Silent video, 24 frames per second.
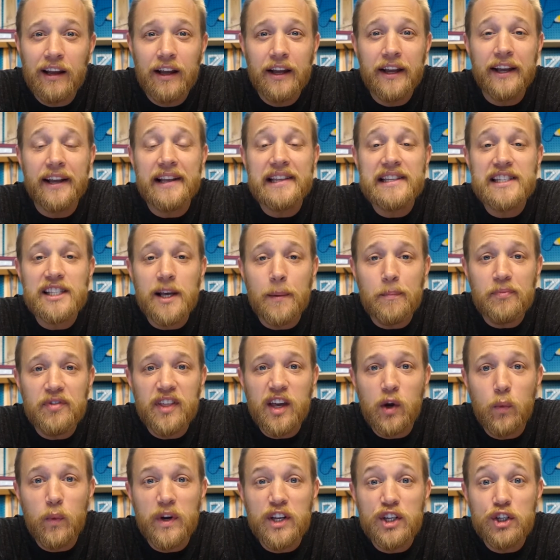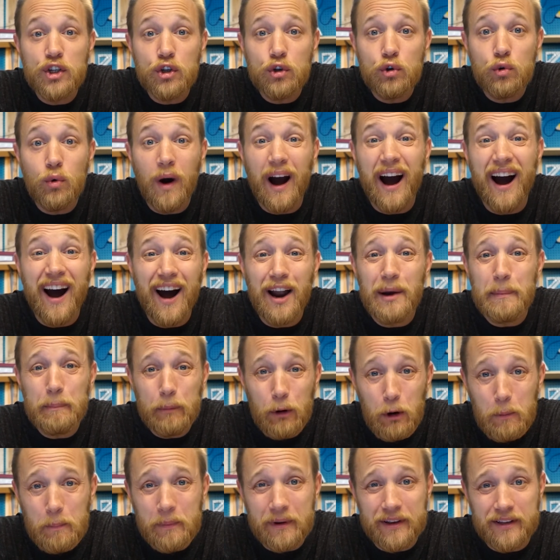It's something we do on
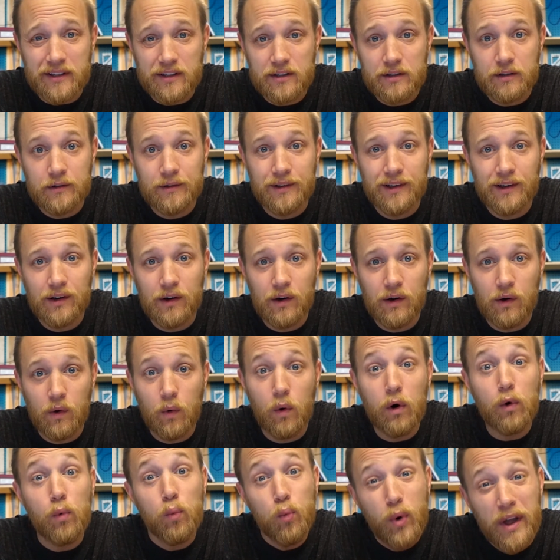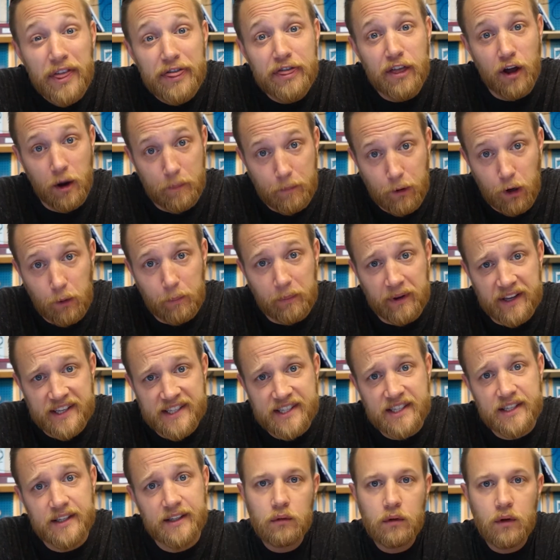purpose or with a
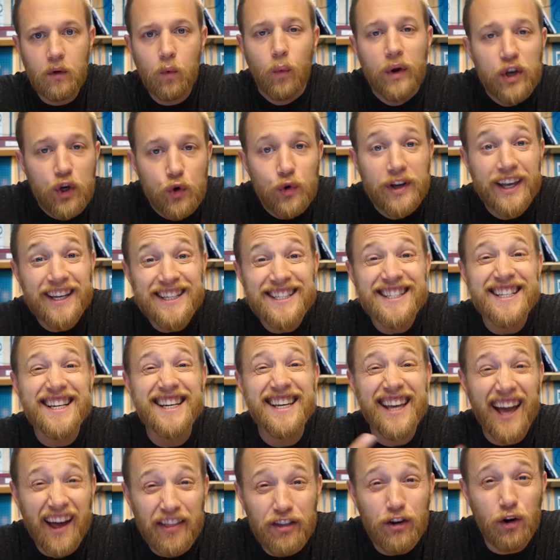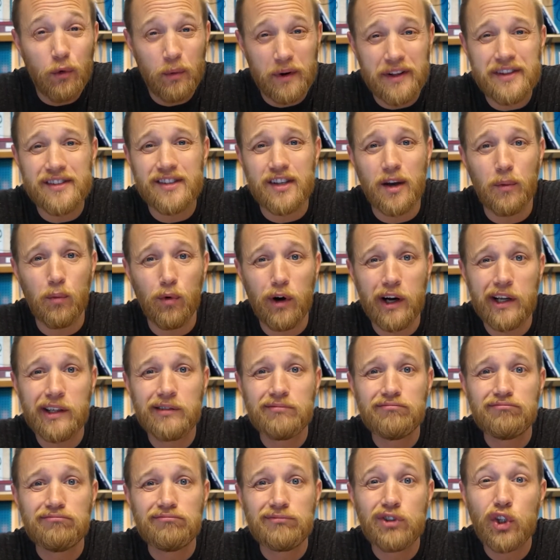purpose. When you get together with someone,
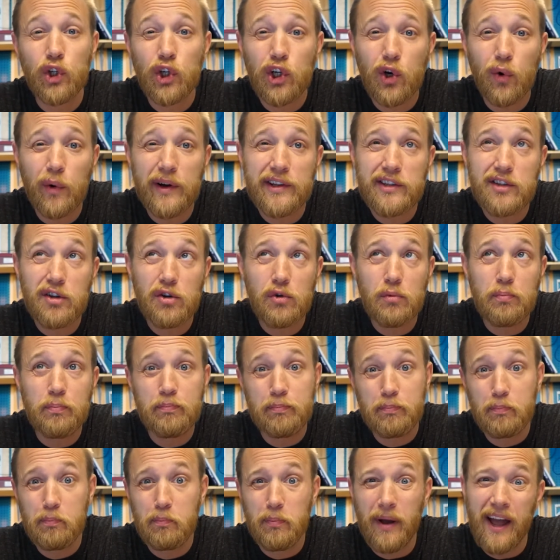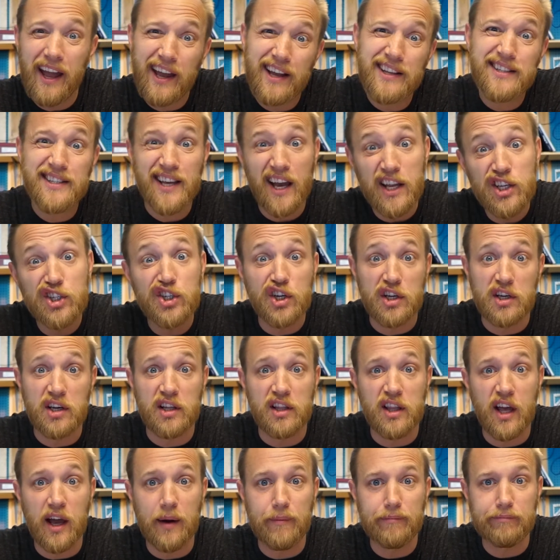you're going to pay attention to
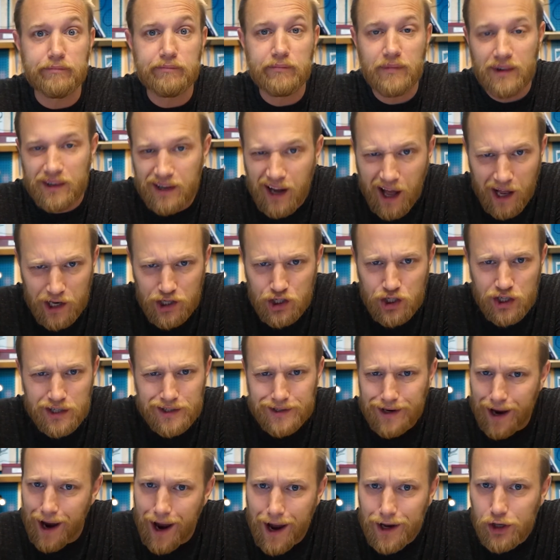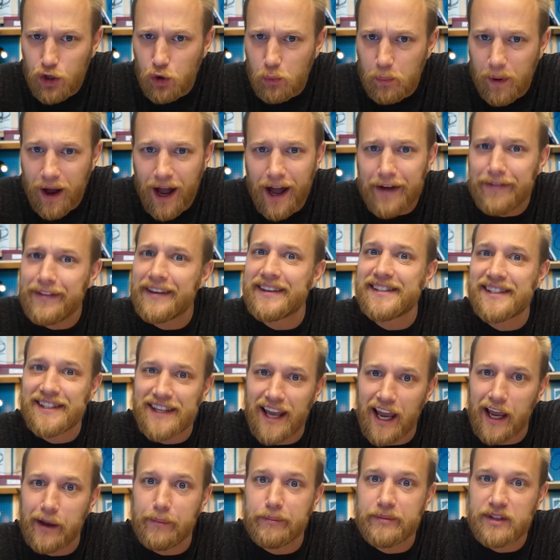them, not just occupy the
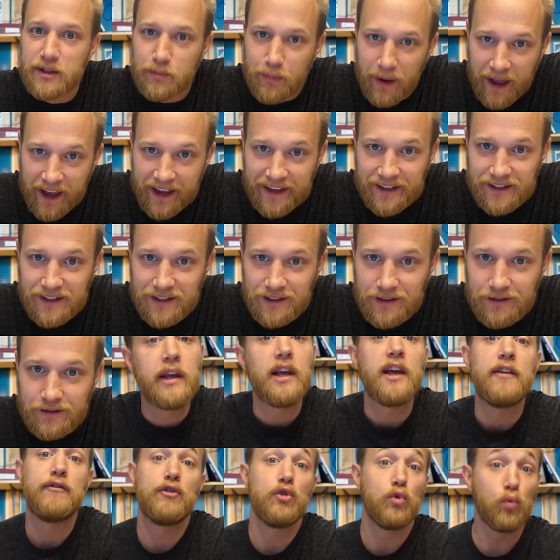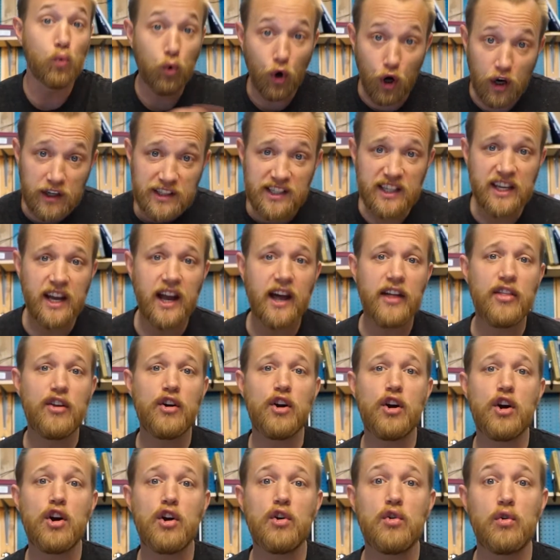same space. If you work
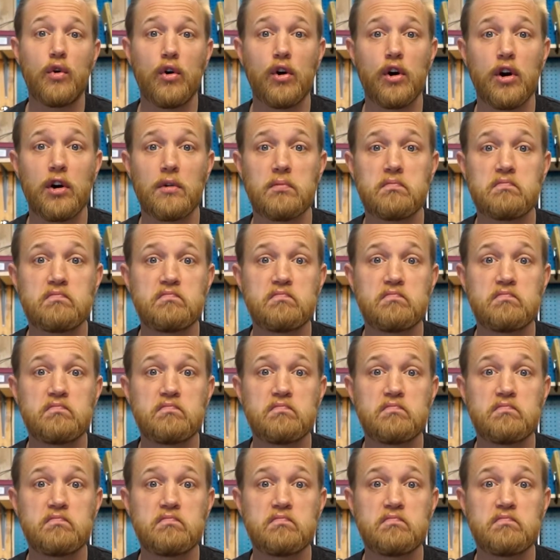together or